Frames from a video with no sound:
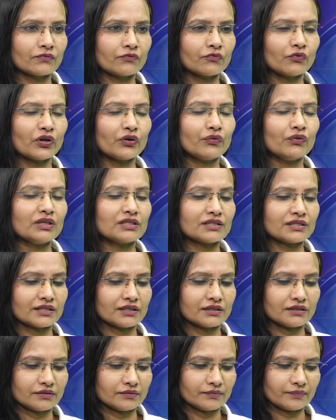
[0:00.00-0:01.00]
Very well
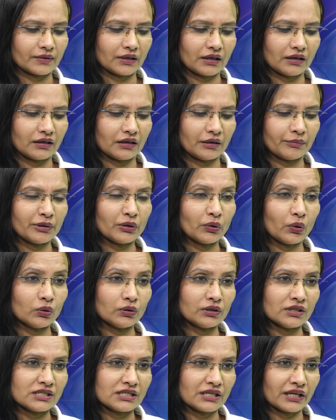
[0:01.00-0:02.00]
said. All
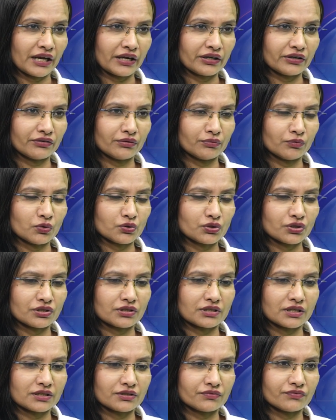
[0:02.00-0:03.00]
these negative
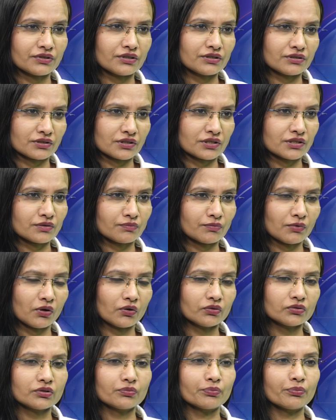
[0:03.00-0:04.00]
emotions, as we discussed
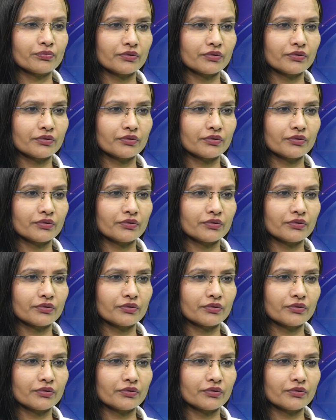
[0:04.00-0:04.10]
about